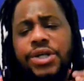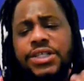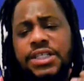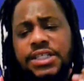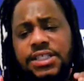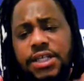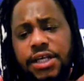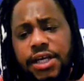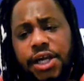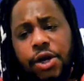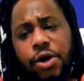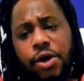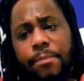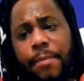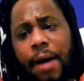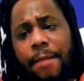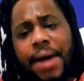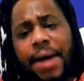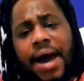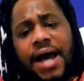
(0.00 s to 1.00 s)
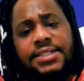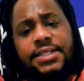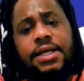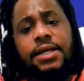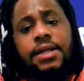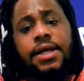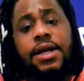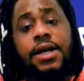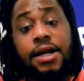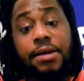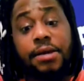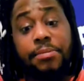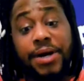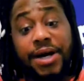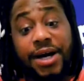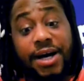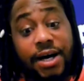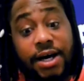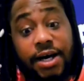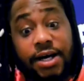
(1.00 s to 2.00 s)
wasn't secure in my masculinity
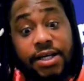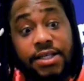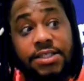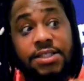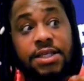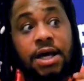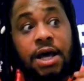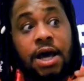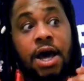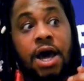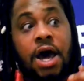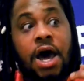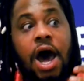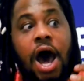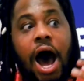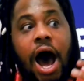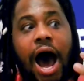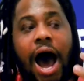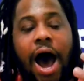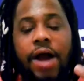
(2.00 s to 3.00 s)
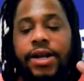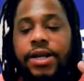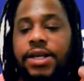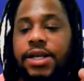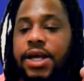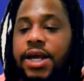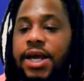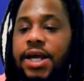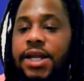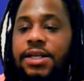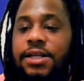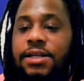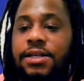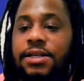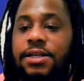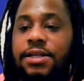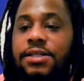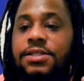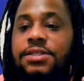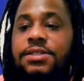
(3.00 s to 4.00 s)
because I didn't
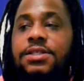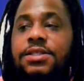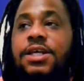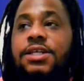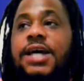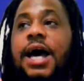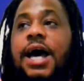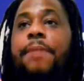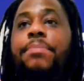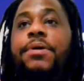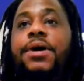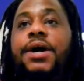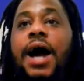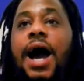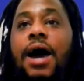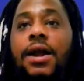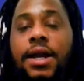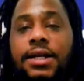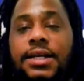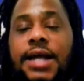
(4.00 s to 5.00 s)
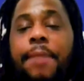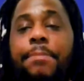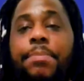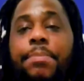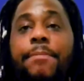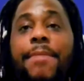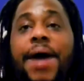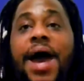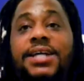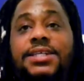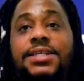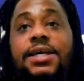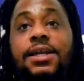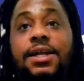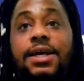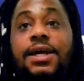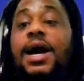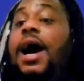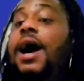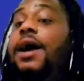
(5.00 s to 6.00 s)
the type of guy, the type of
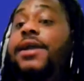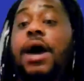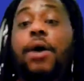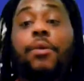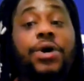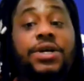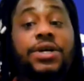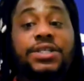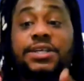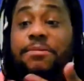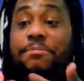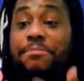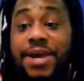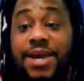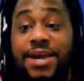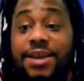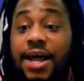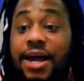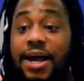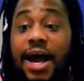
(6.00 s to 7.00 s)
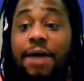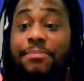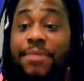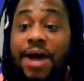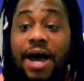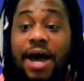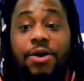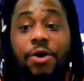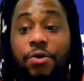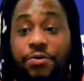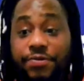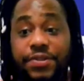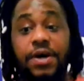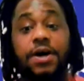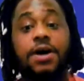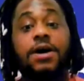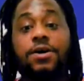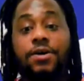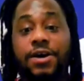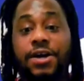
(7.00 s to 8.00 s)
masculine guy, that wasn't me. Like I'm not no
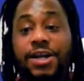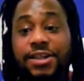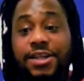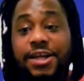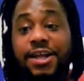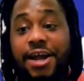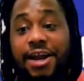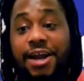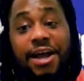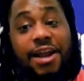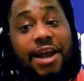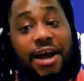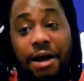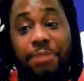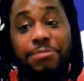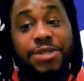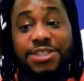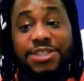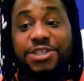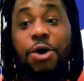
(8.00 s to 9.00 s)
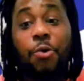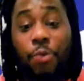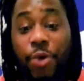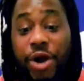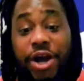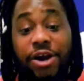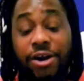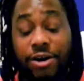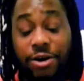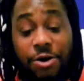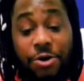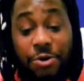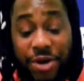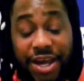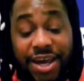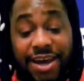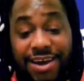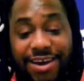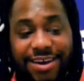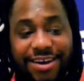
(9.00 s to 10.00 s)
thug or anything like that. Like I'm just a weirdo
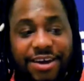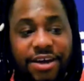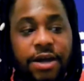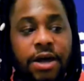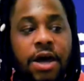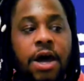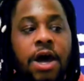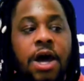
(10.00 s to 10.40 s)
kid.